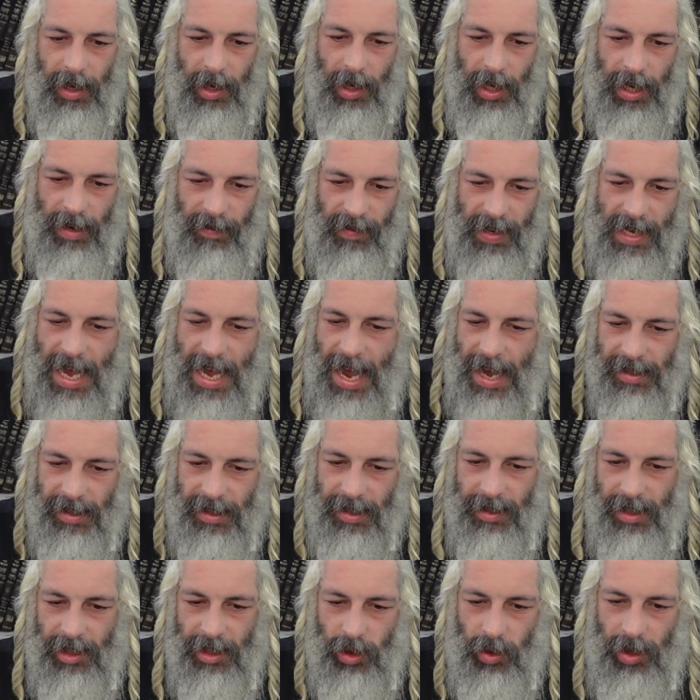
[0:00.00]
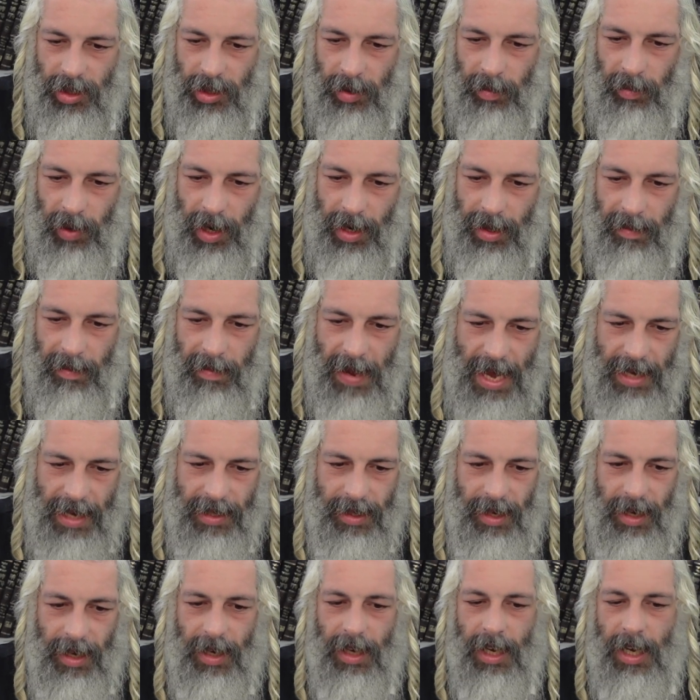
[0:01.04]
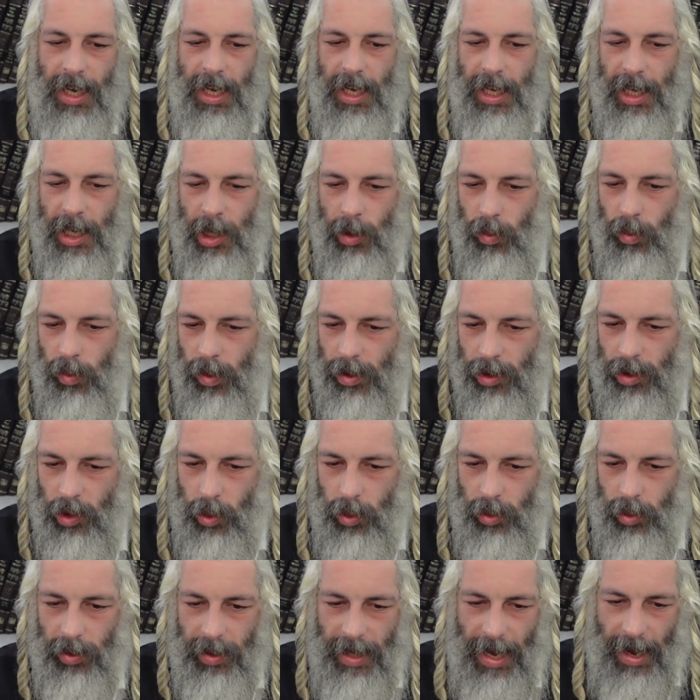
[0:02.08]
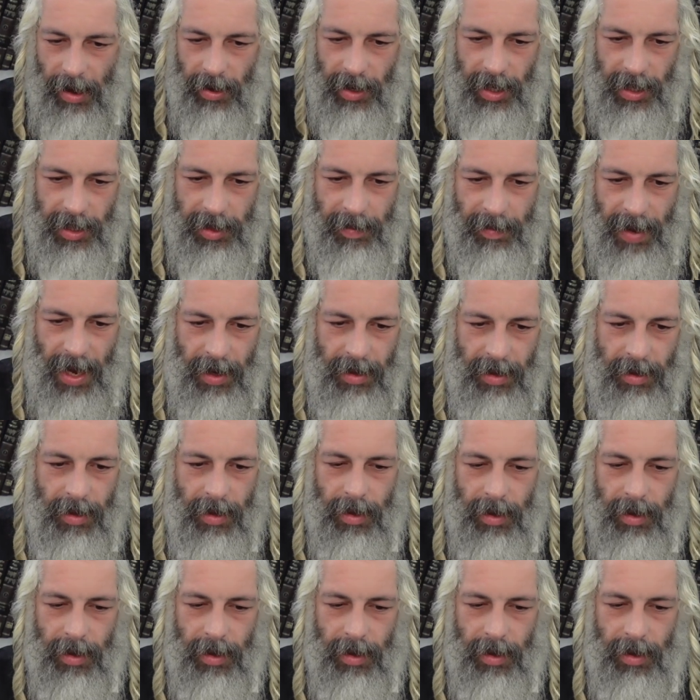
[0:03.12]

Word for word: If he has a situation, bread in the basket, it will cool down his mind.